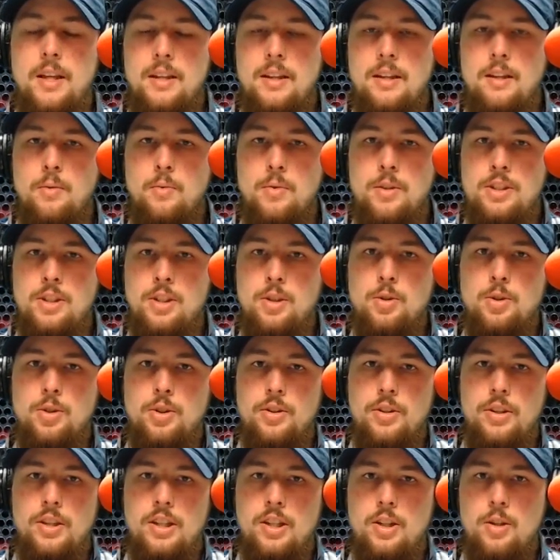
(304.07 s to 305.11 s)
that was
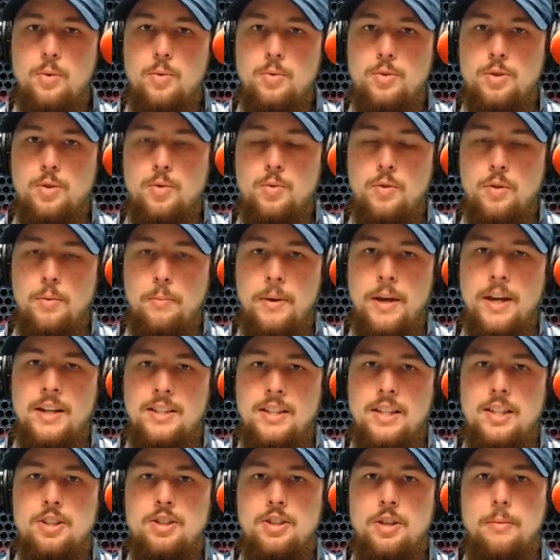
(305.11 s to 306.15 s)
usually used to depict
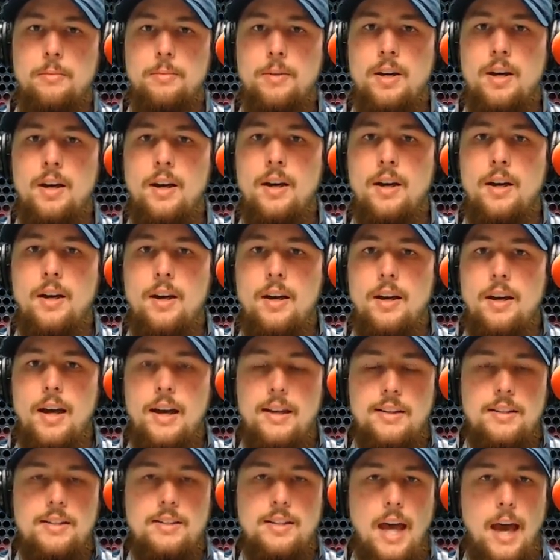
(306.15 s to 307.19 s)
Egypt.
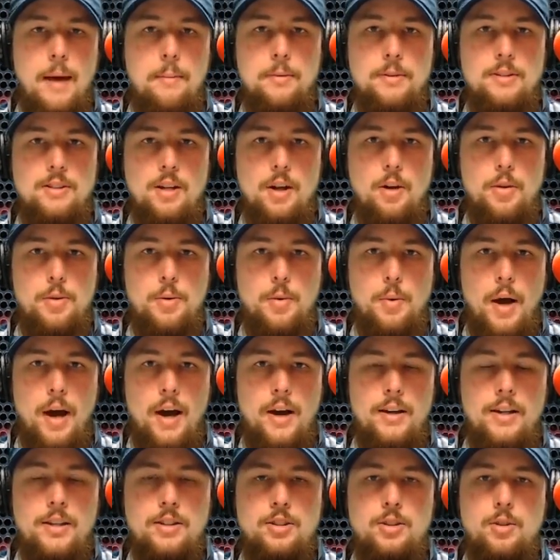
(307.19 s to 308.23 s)
And this happens all throughout
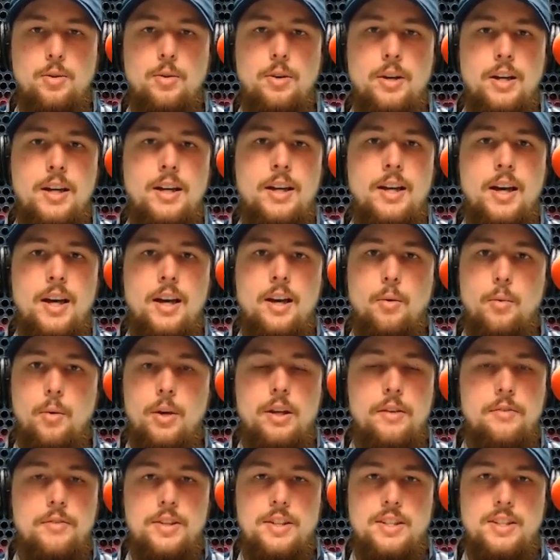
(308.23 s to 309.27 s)
history. We
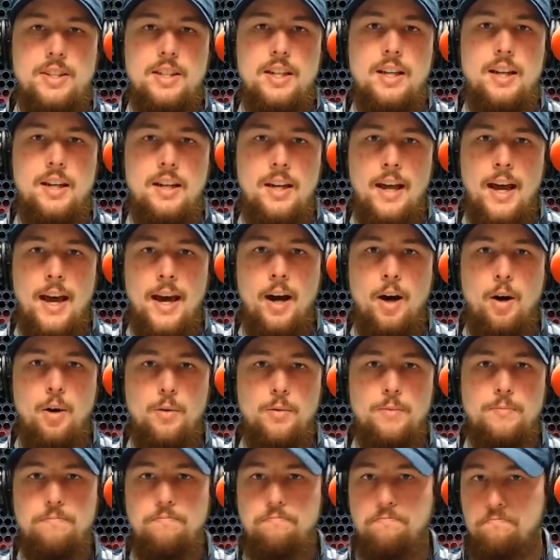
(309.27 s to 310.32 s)
even see it now.
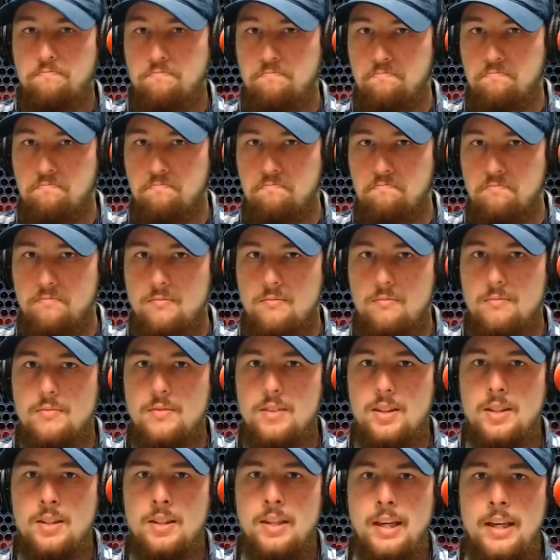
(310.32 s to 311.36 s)

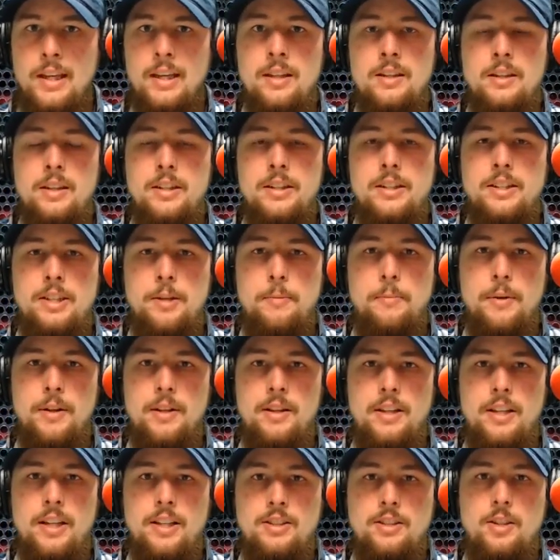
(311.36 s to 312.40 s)
England
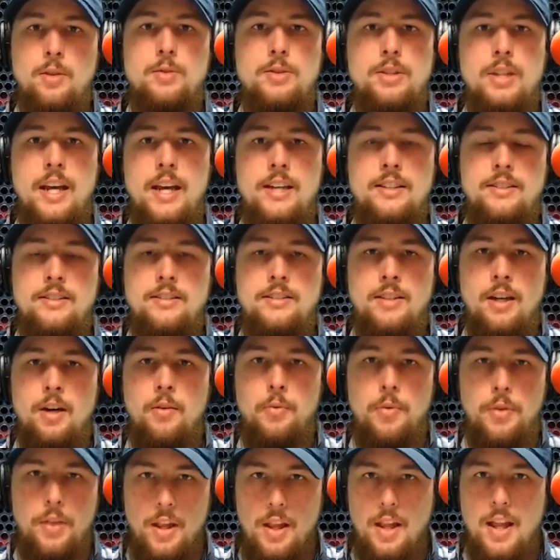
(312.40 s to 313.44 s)
typically associates itself
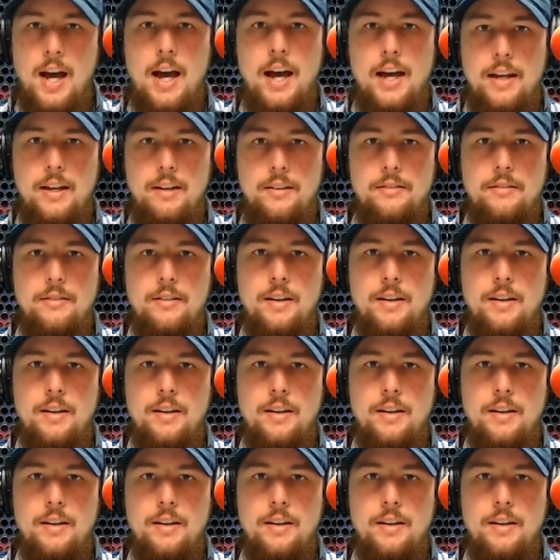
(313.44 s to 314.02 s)
with a lion.